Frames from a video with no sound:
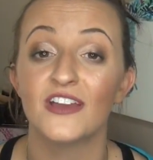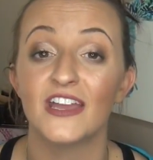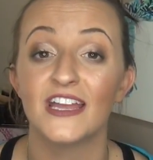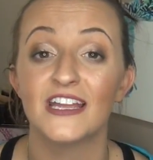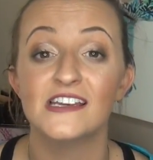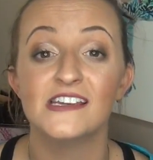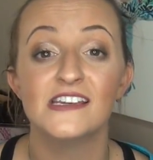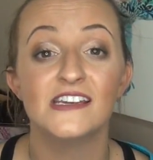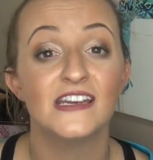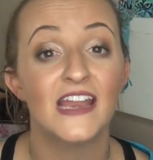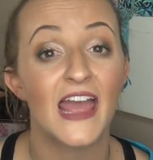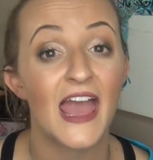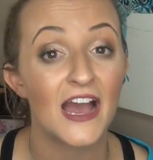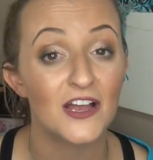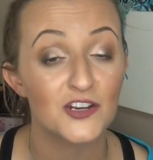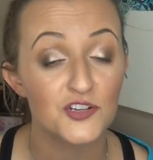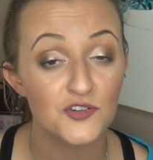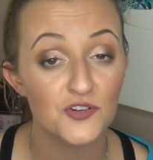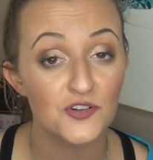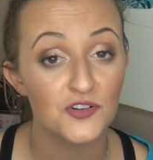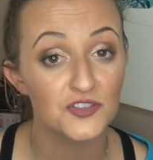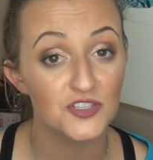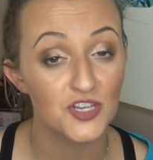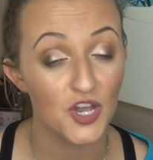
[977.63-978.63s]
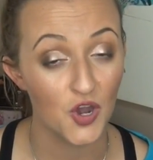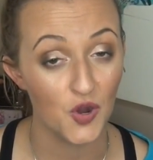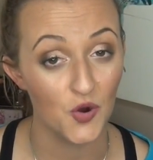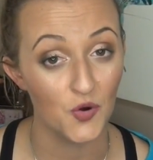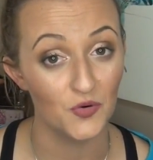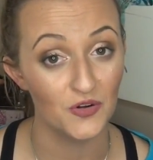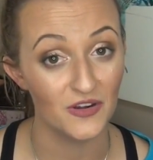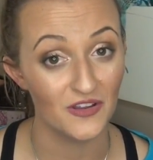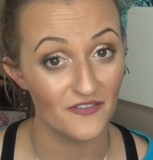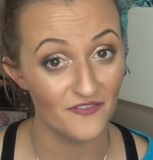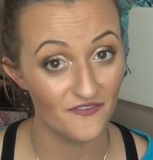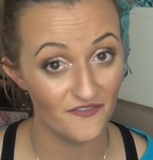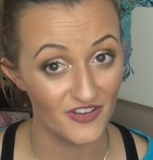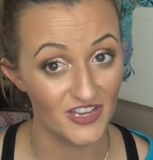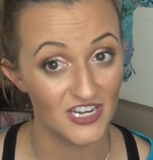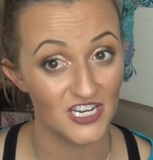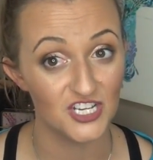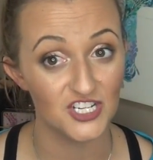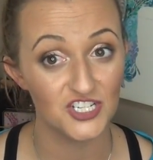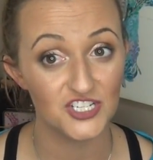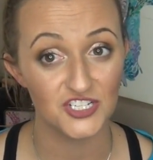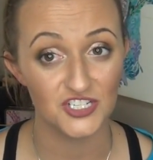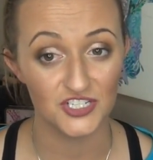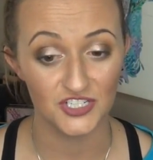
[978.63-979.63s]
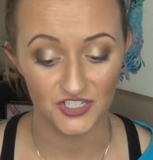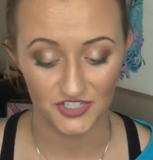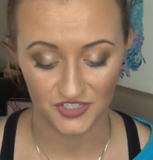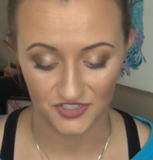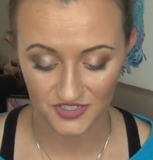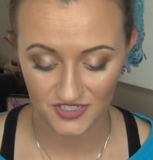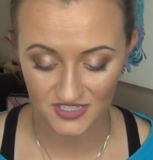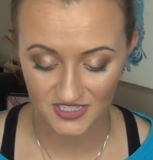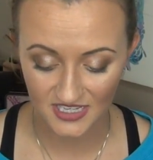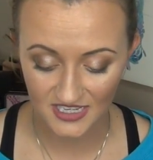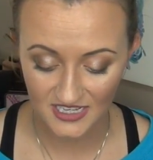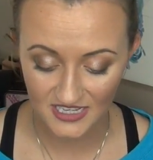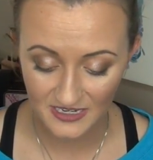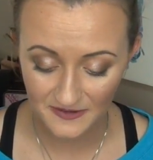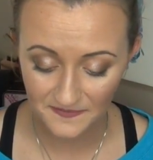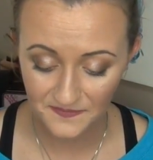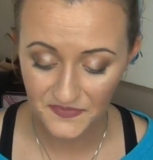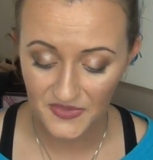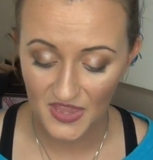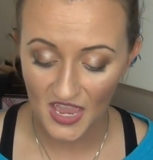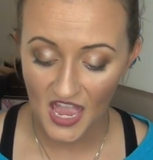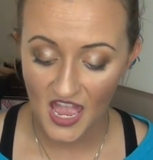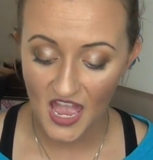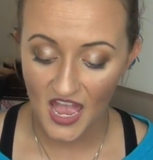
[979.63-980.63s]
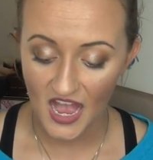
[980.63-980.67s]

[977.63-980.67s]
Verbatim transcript: a natural toned finish to your skin,